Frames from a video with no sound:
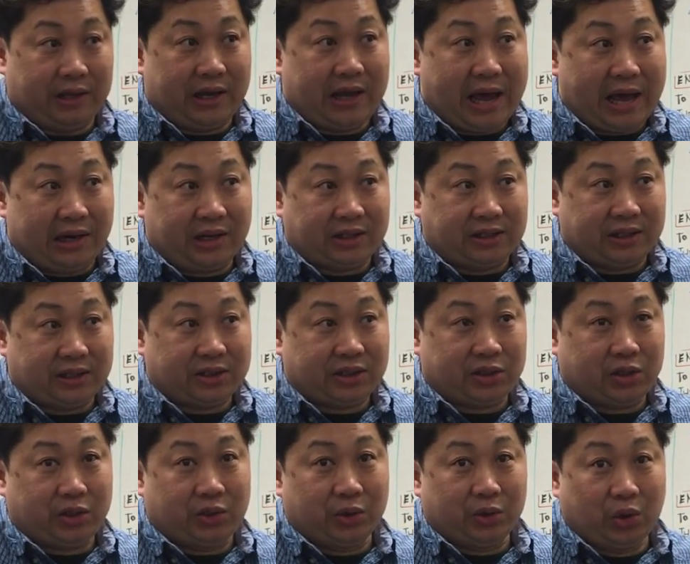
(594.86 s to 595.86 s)

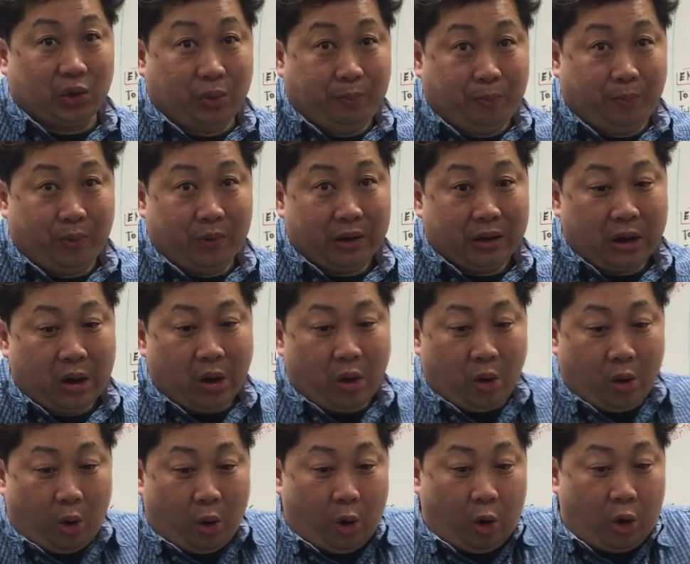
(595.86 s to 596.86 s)
dialysis tube,
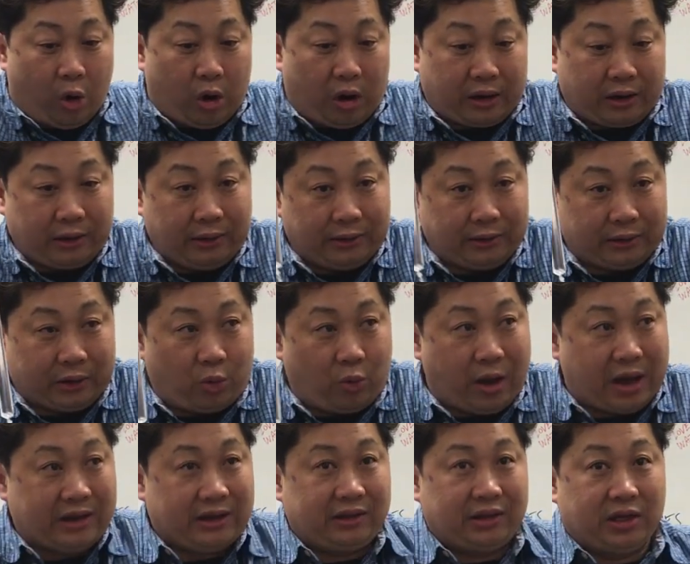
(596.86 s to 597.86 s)
or the
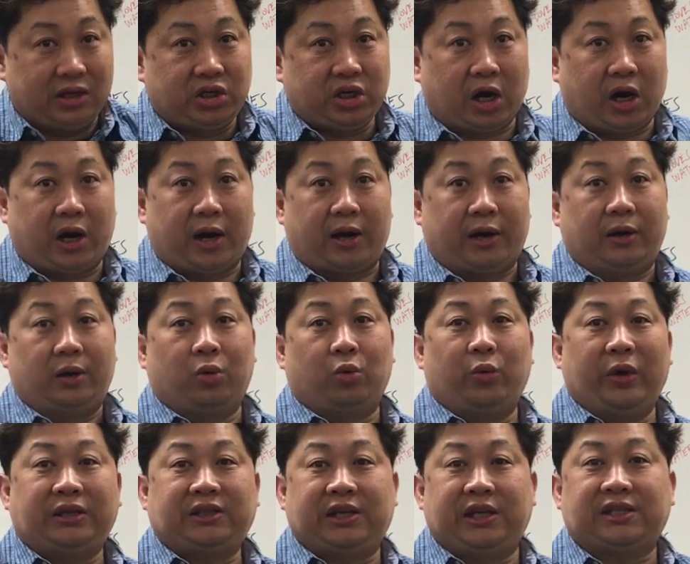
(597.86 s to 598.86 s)
one in the jar,
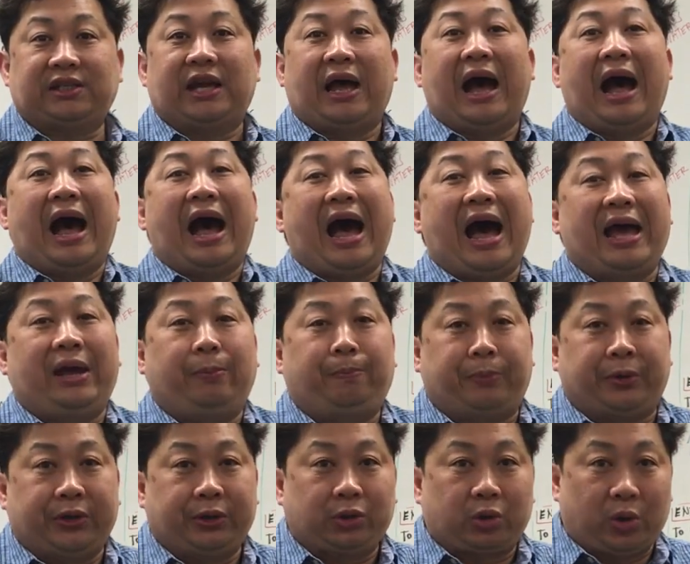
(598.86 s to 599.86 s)
which is
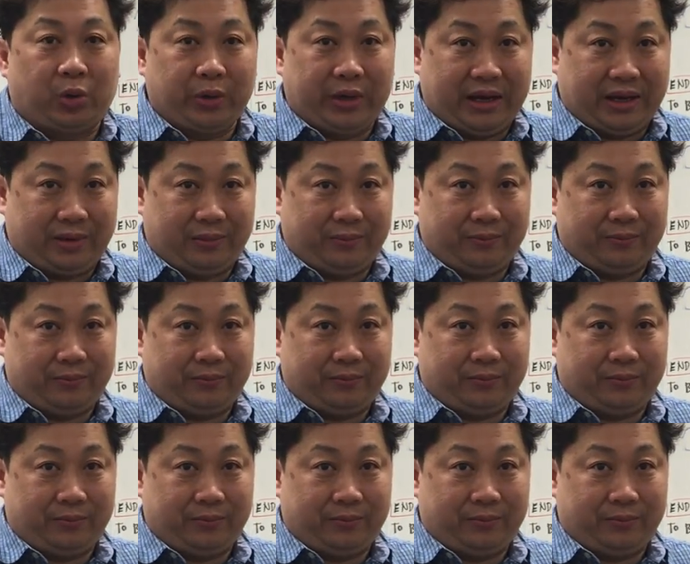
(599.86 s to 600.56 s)
hypertonic?